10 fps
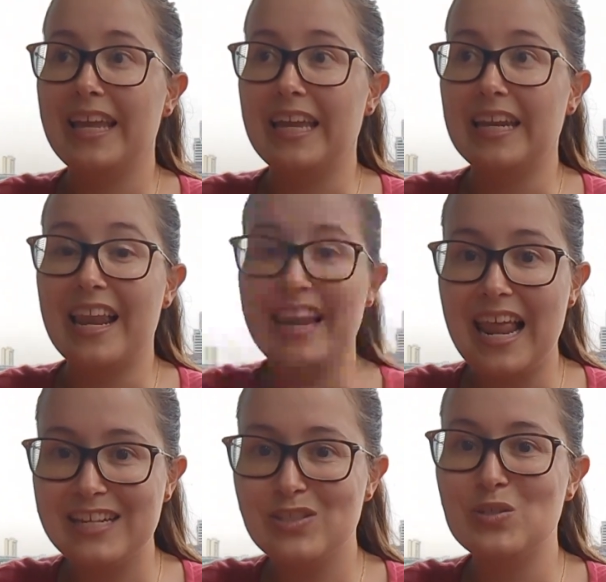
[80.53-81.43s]
in
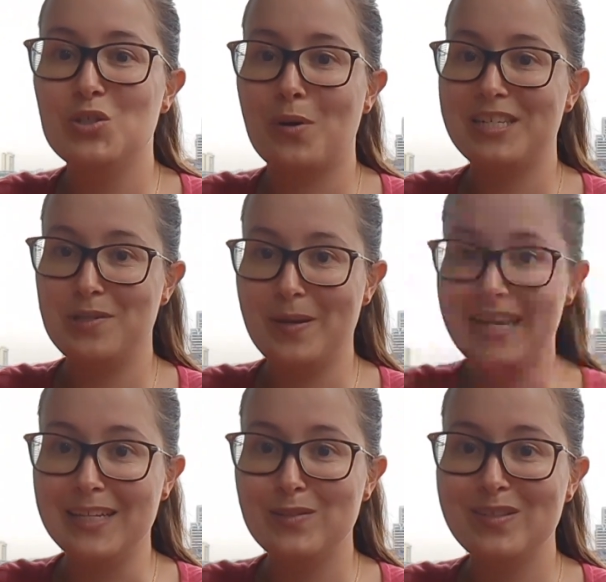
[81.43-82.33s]
less than twenty
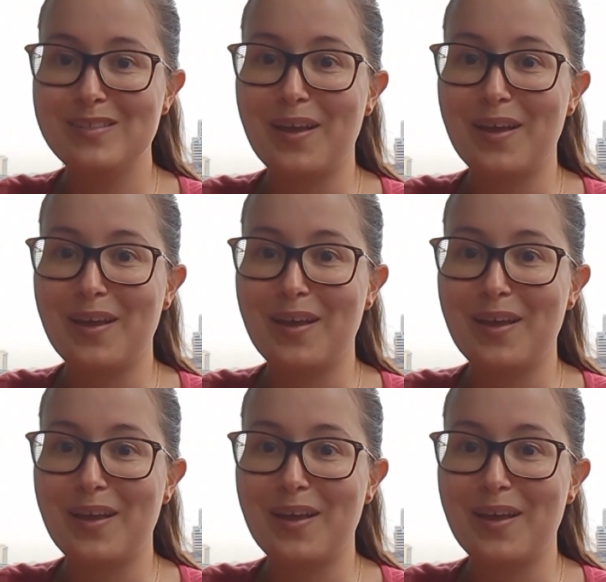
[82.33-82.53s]
minutes.